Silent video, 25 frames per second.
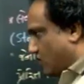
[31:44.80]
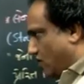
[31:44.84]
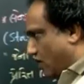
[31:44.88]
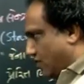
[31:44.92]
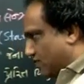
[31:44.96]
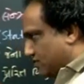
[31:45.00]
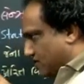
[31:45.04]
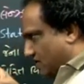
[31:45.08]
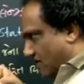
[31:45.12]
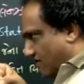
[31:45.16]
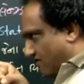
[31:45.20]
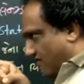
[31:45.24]
you
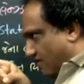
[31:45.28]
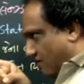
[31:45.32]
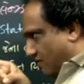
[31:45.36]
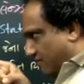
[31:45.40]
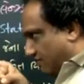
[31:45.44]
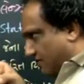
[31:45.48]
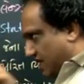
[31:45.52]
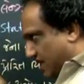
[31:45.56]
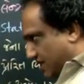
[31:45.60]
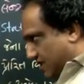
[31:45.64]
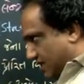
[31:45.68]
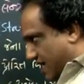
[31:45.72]
observe
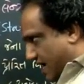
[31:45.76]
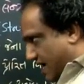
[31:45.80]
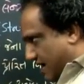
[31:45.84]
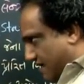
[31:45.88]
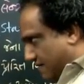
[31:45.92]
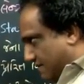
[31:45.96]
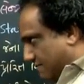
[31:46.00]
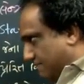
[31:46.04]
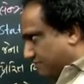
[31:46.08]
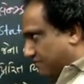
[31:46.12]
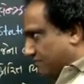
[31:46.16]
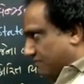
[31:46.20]
from this
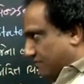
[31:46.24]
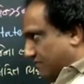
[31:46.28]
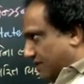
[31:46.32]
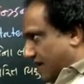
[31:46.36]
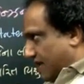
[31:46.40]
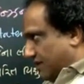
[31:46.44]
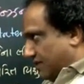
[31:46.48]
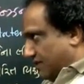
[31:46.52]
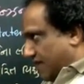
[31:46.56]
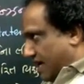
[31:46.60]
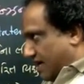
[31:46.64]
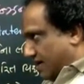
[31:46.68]
end,
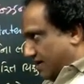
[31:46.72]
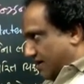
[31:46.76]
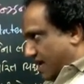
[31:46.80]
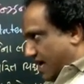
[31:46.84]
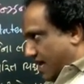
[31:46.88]
then that